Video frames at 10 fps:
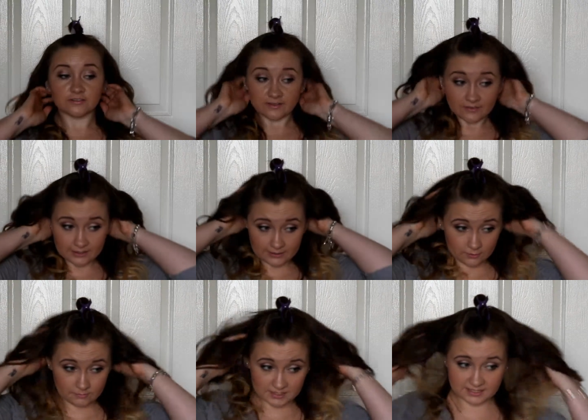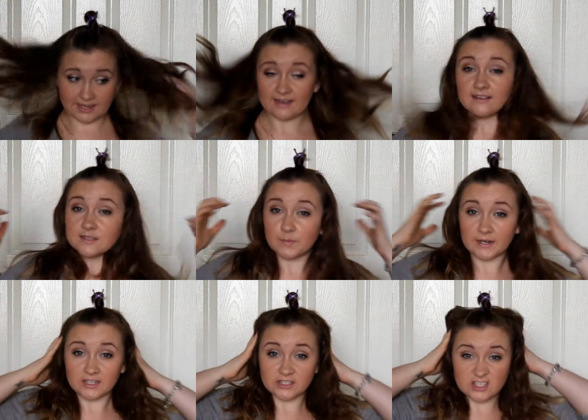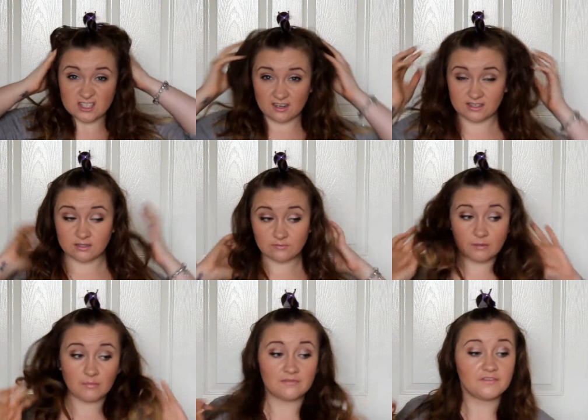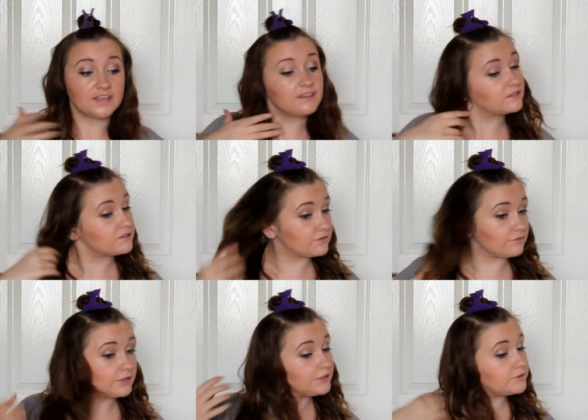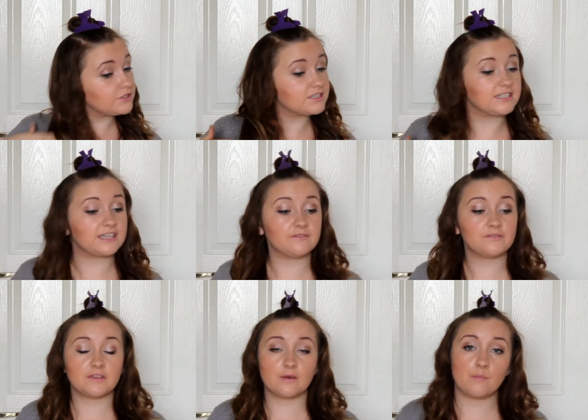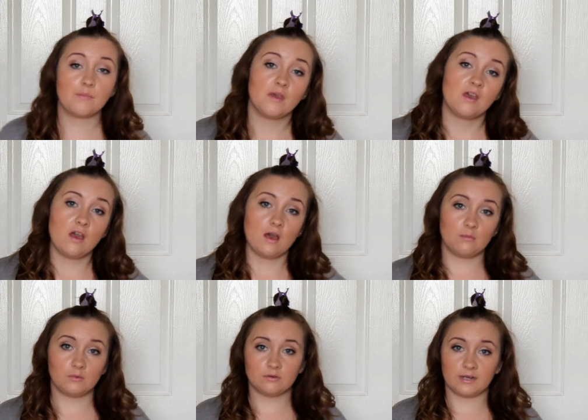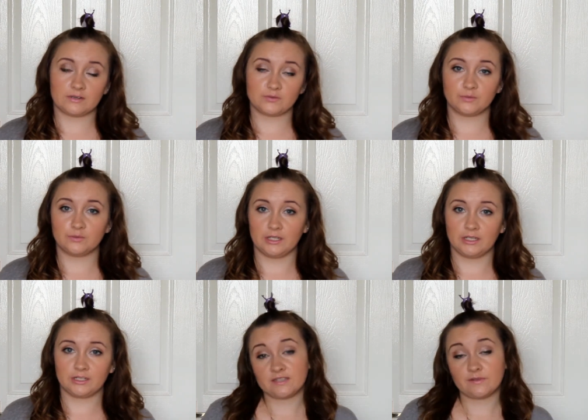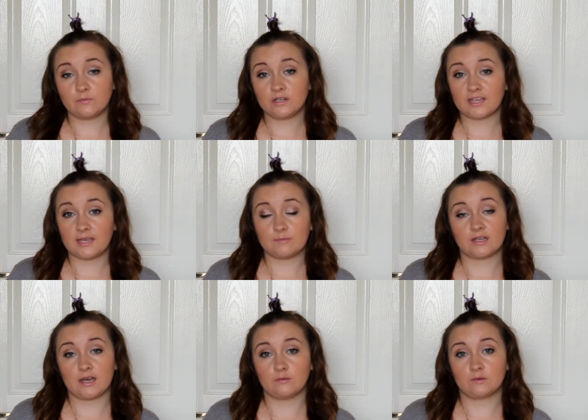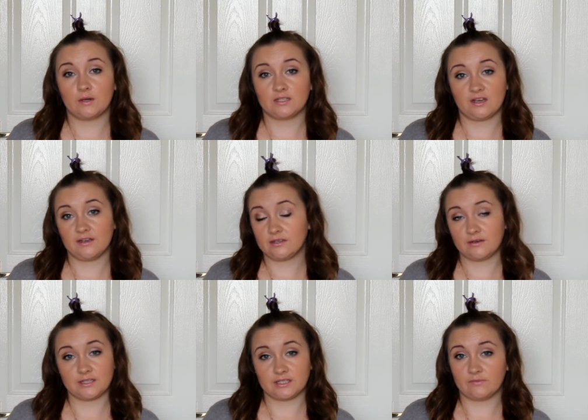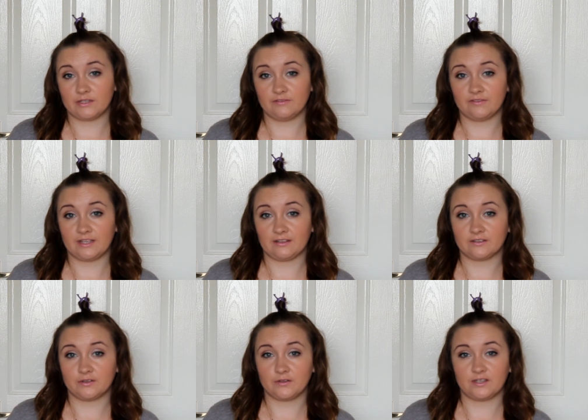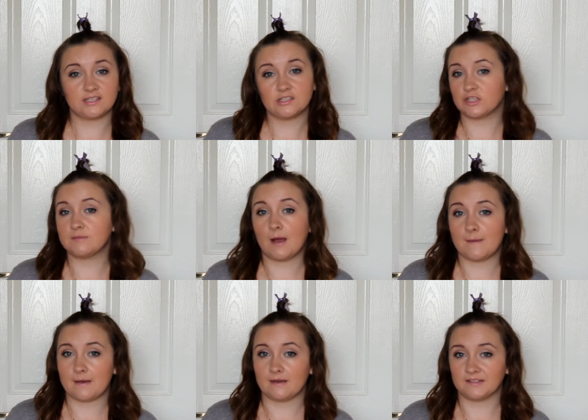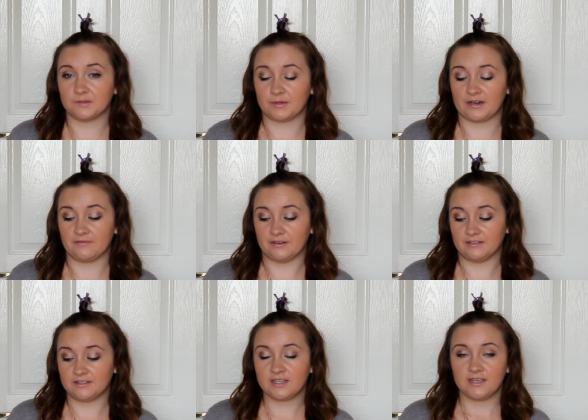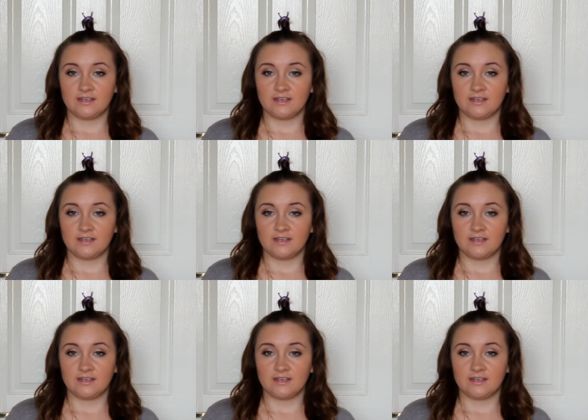you've given it a little Mr. Hairspray, I just like to run my fingers through just to give them a more natural look. If you want to keep the curls quite tight, you don't need to run your fingers through. This is just my personal preference.